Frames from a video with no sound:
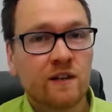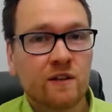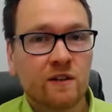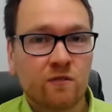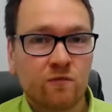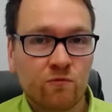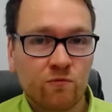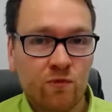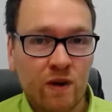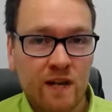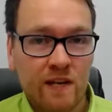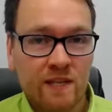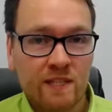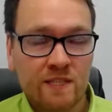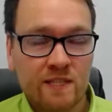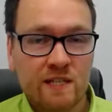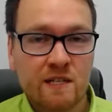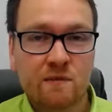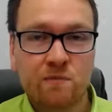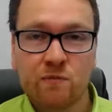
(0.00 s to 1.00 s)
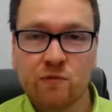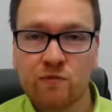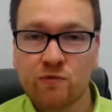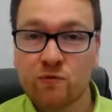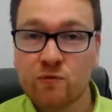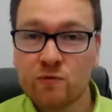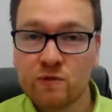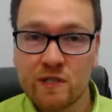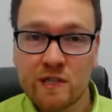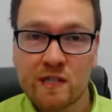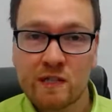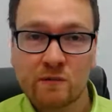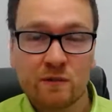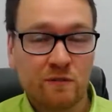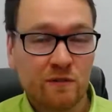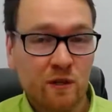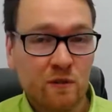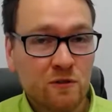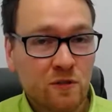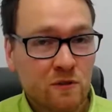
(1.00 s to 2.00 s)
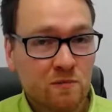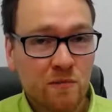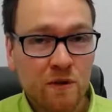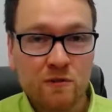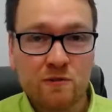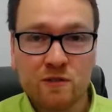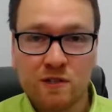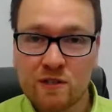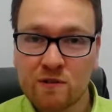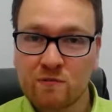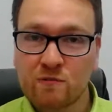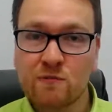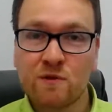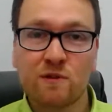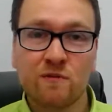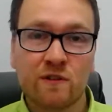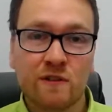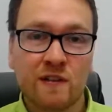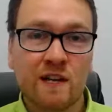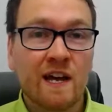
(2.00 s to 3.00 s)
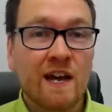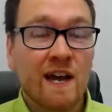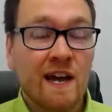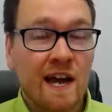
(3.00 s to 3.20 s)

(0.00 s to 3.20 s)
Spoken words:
raise it before dealing with it. Don't just post it and remove it.